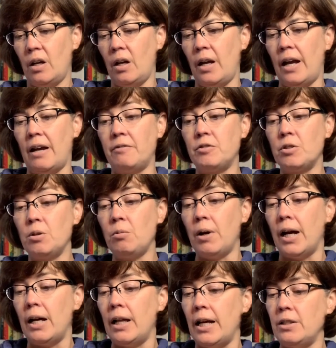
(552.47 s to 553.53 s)
After a
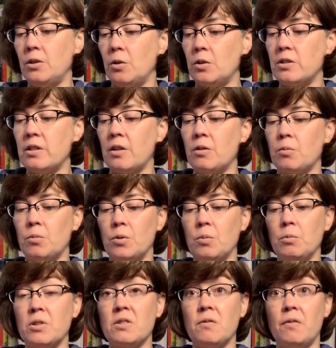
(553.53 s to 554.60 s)
while, I noticed that the room
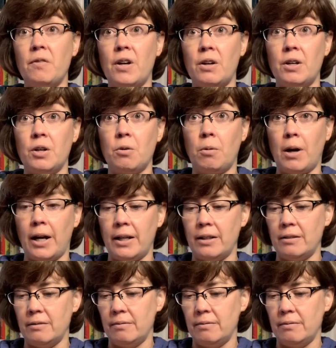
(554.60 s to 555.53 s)
was very quiet.